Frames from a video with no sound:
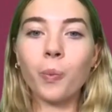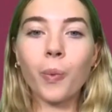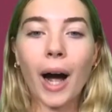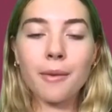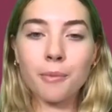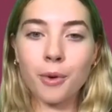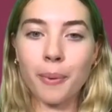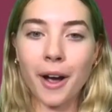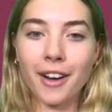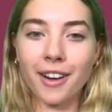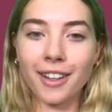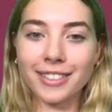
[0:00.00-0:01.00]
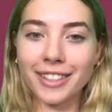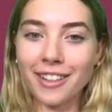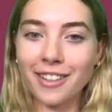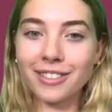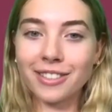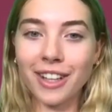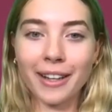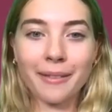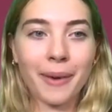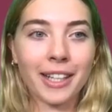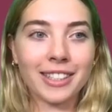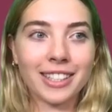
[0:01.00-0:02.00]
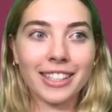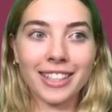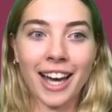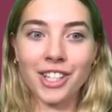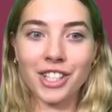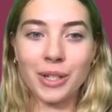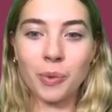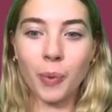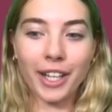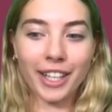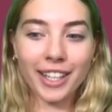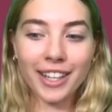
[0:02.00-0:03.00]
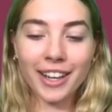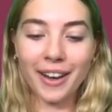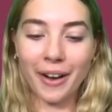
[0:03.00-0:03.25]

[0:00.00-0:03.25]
hadn't prepared ourselves mentally to actually win it.